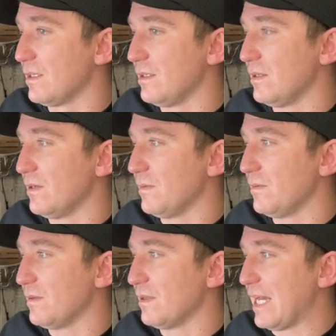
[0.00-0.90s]
No.
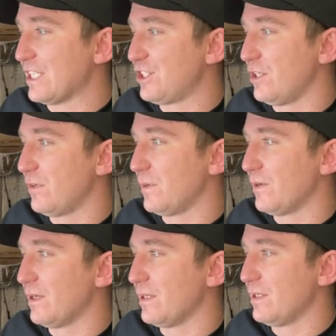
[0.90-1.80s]
Last year we
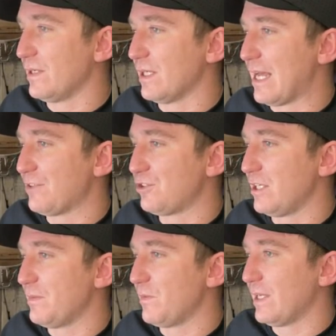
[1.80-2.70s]
were doing a live
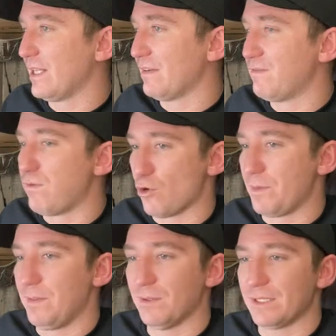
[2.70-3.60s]
stream with like four
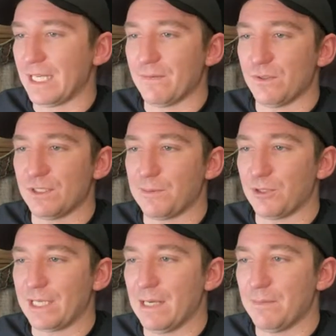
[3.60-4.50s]
people signed up for summer
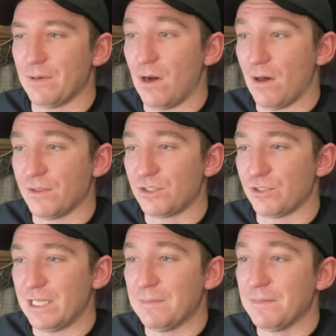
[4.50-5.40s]
camp on
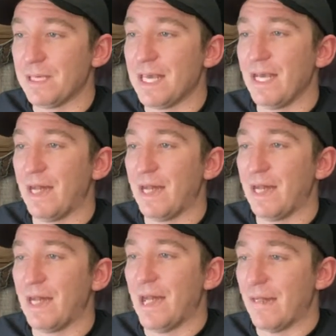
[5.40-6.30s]
stream.
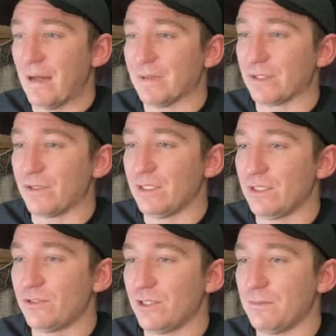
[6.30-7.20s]
That was a
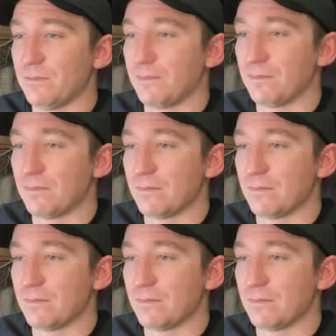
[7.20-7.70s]
crazy stream.